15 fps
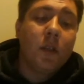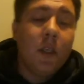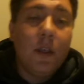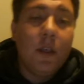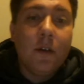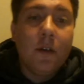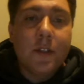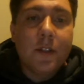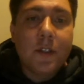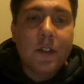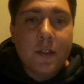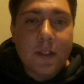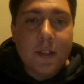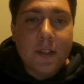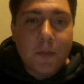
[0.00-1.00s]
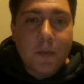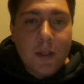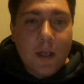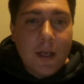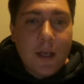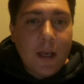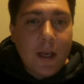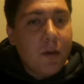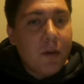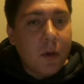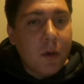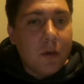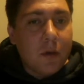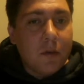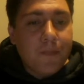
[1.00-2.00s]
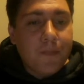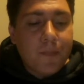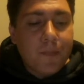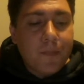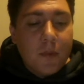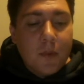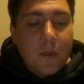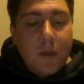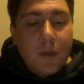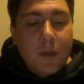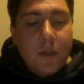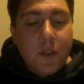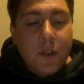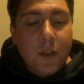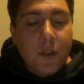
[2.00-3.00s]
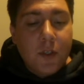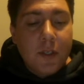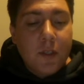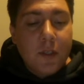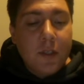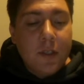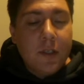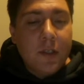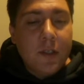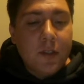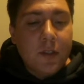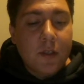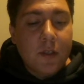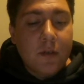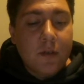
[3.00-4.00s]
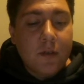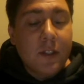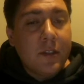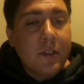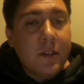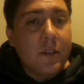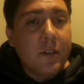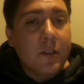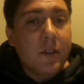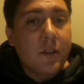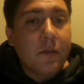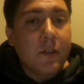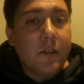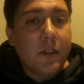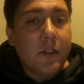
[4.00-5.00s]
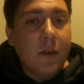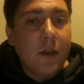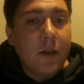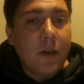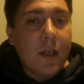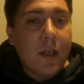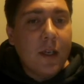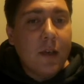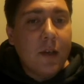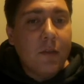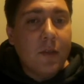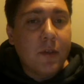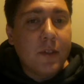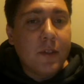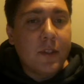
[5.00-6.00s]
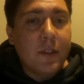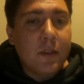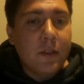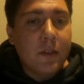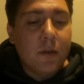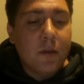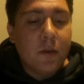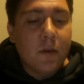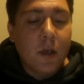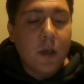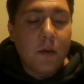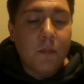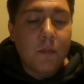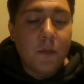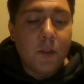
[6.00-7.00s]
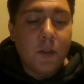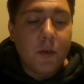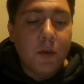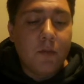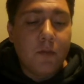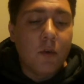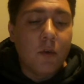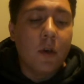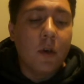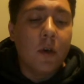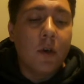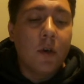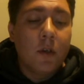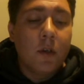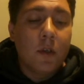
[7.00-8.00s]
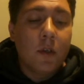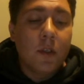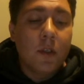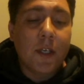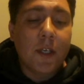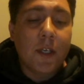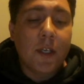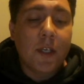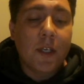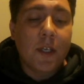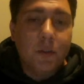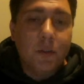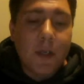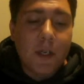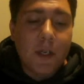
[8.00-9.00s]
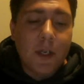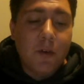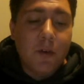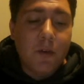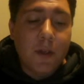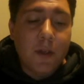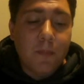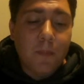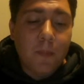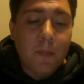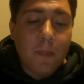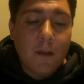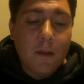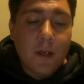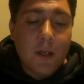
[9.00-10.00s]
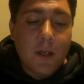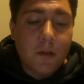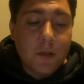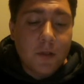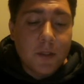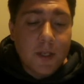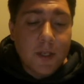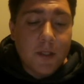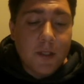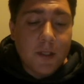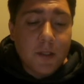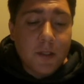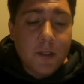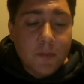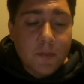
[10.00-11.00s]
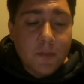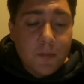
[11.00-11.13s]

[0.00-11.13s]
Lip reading: Here's something that I had wrote during the service learning that I was doing for Psychology 100, and it goes like this: